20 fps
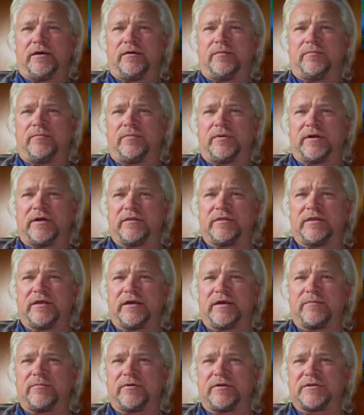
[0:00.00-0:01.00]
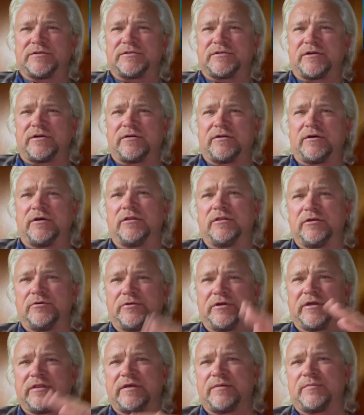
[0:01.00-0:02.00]
but I think I'm going to start
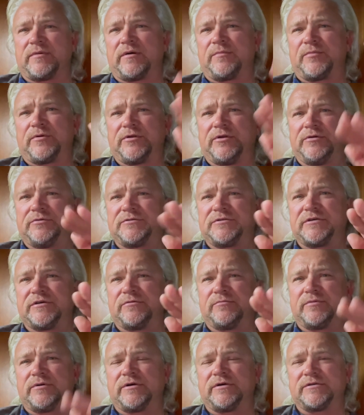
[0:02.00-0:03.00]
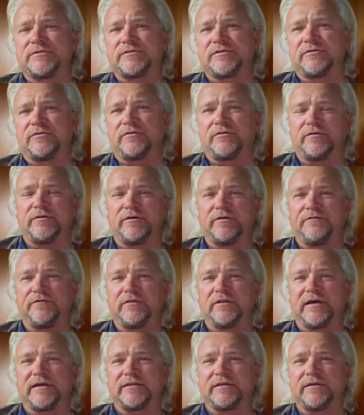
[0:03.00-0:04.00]
loading them up on YouTube. So if you
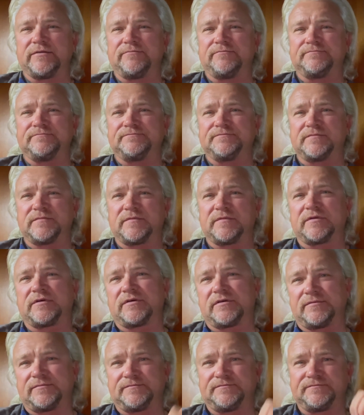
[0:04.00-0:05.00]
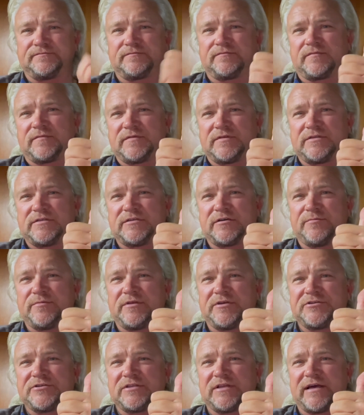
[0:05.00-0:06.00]
liked it, tell me
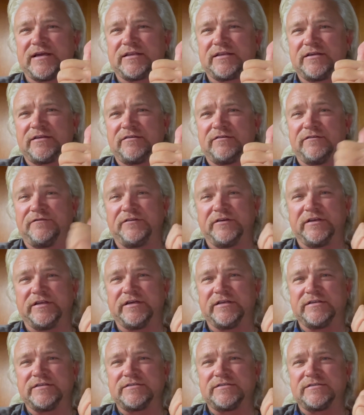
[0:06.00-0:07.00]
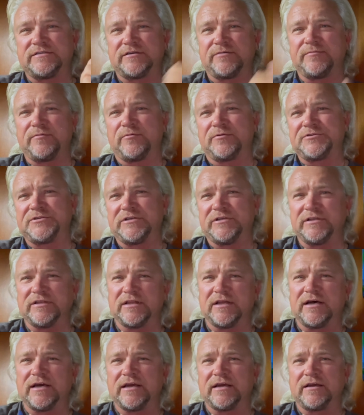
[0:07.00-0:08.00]
that you liked it. If you didn't, tell me what you didn't
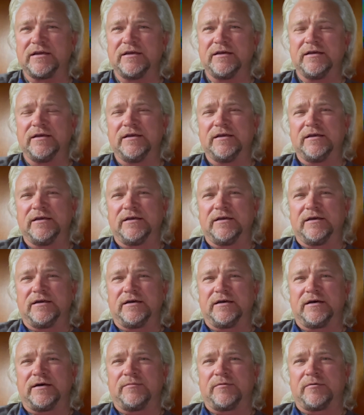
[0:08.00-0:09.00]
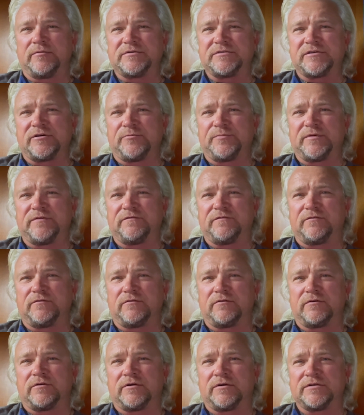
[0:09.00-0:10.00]
like. I'm always open
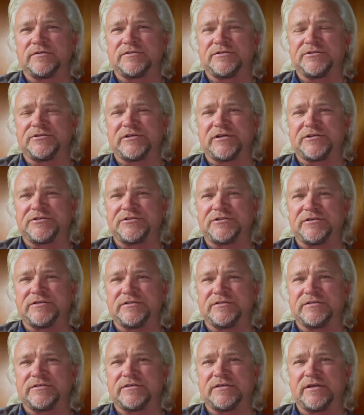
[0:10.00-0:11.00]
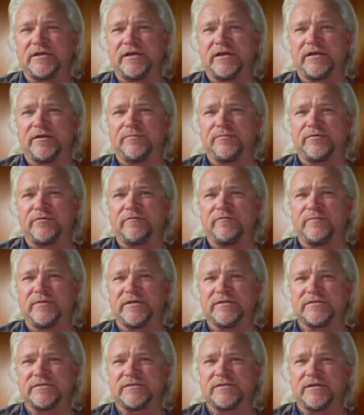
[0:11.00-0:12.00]
for suggestions and
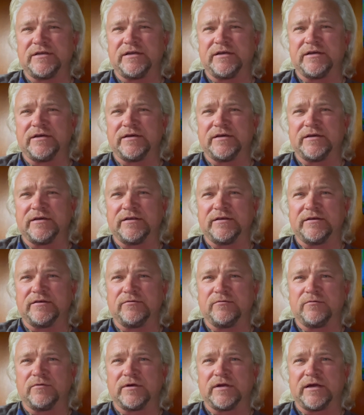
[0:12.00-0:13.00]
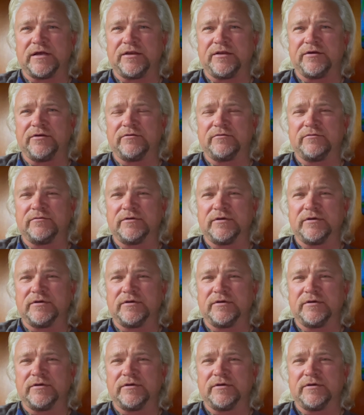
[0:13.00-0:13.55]
improvements in what I do.